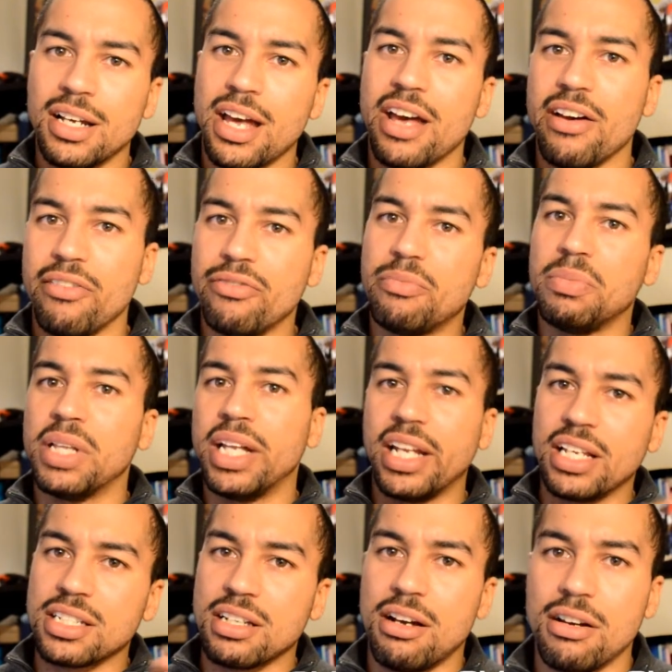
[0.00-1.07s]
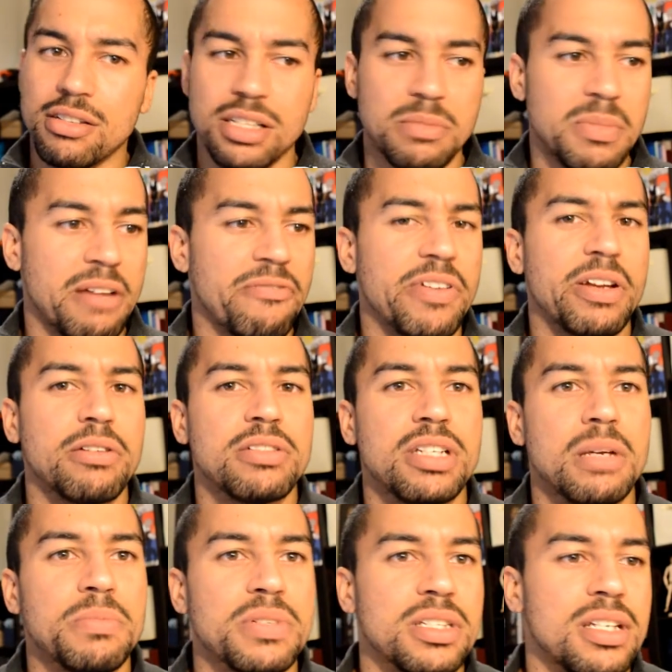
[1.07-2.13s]
have plenty of songs at my
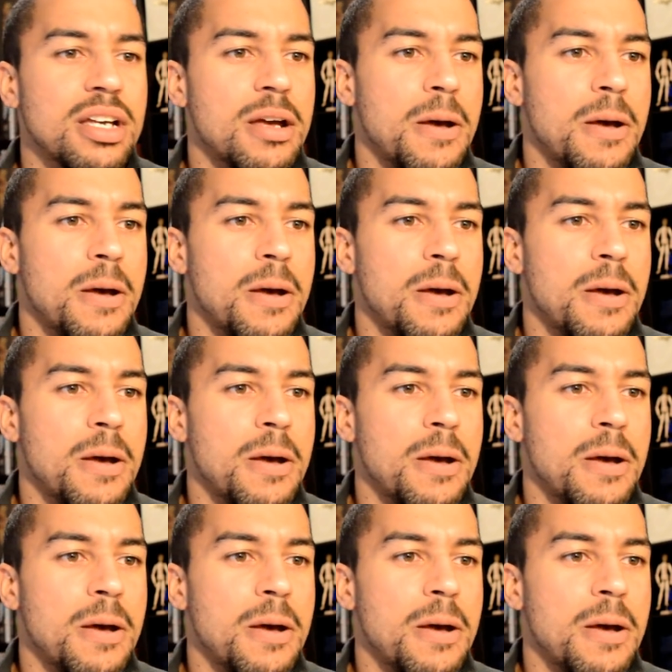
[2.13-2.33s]
fingertips.